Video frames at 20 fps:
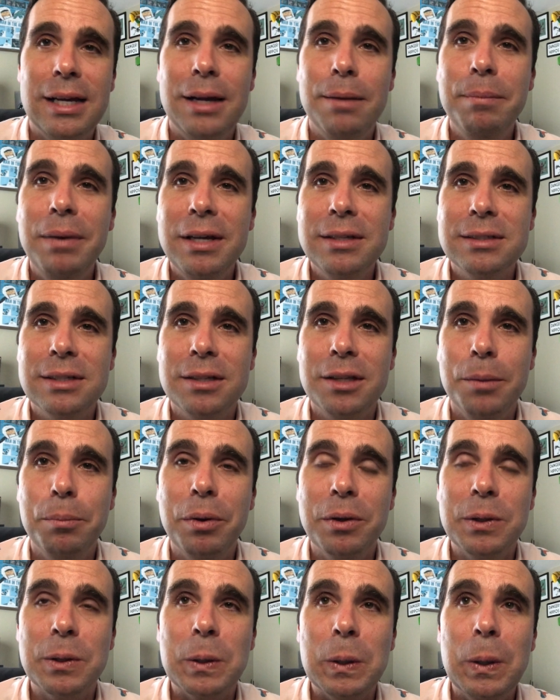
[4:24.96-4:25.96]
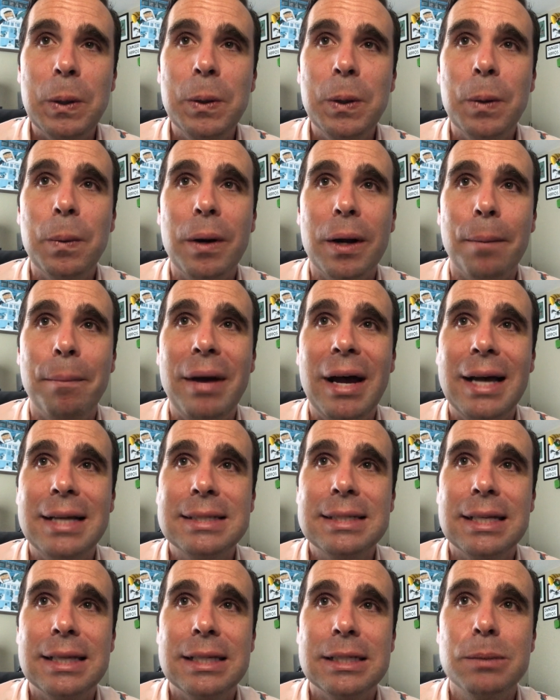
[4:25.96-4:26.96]
basically put their logo on a
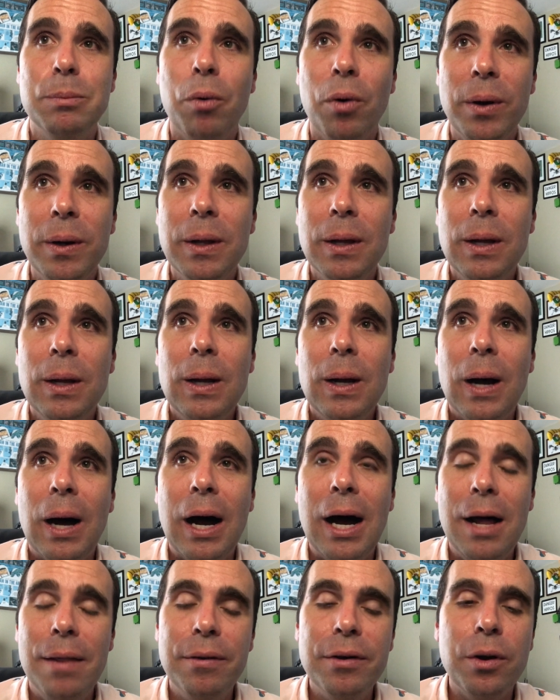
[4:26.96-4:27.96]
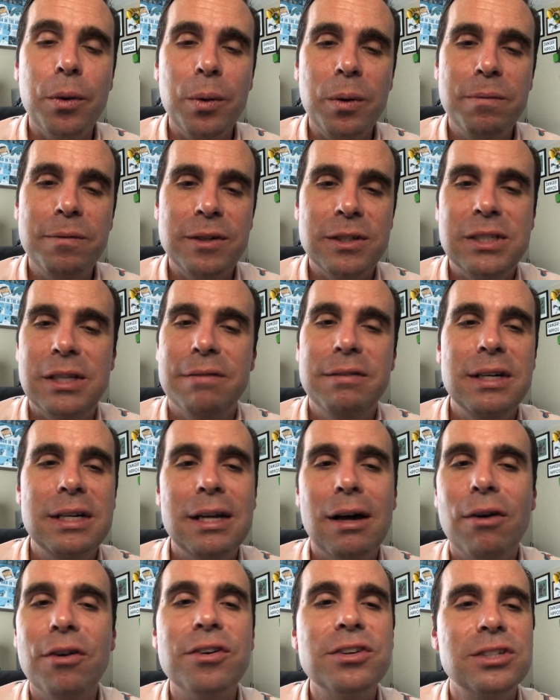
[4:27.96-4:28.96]
mask at this point. They're going for
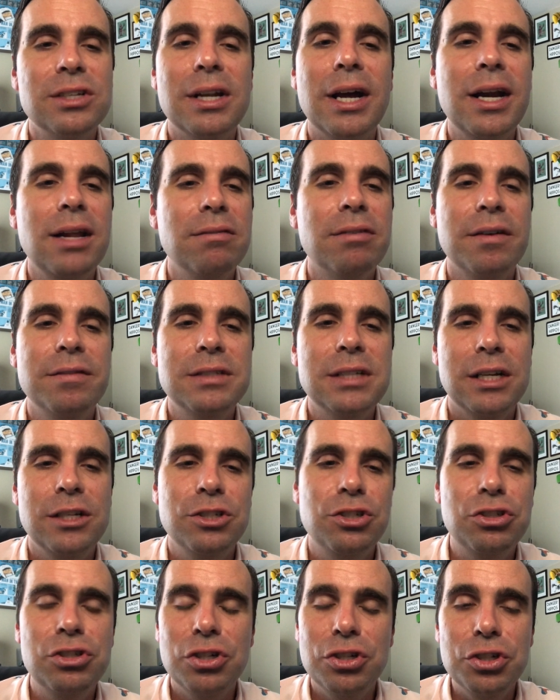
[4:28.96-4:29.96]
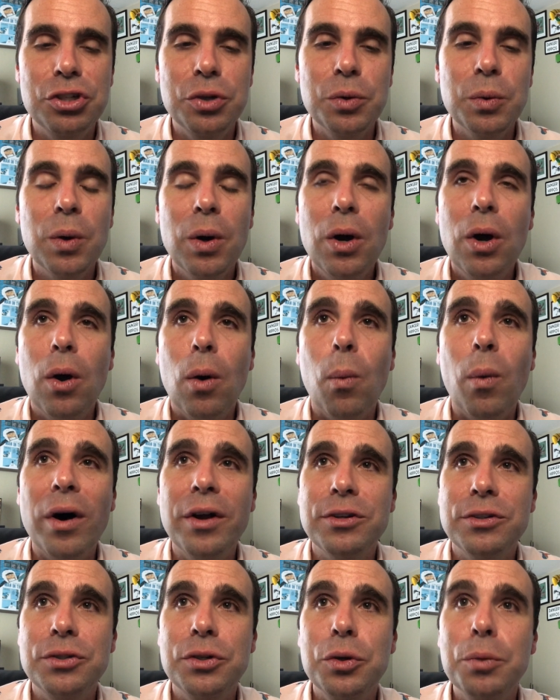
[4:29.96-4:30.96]
$7.95 should you
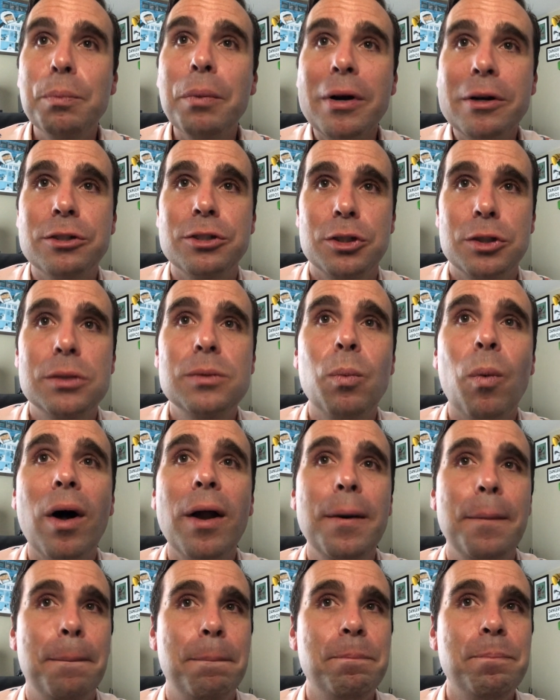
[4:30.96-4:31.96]
want to purchase one.